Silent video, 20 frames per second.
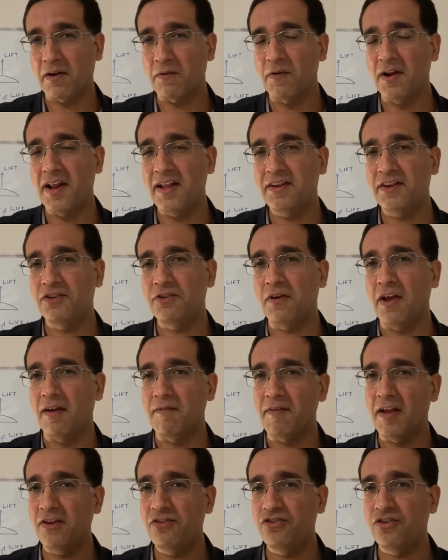related to
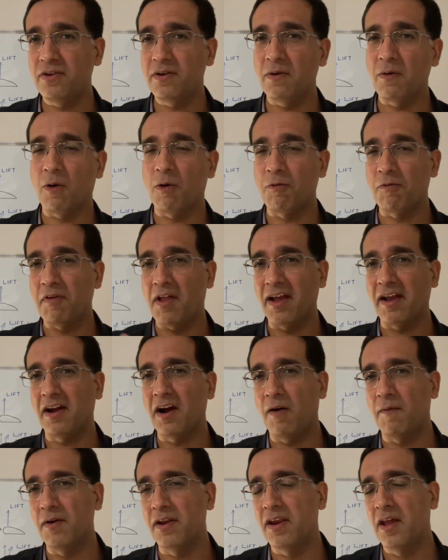aviation offline
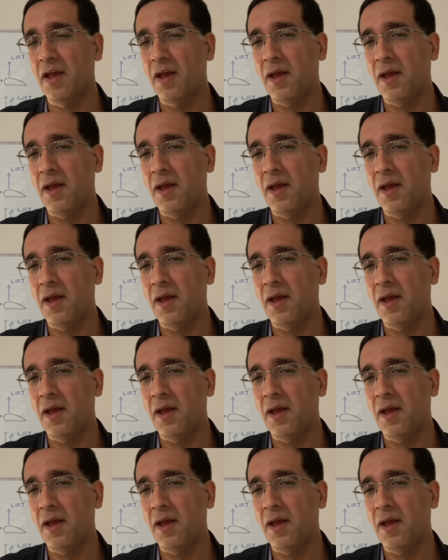covered,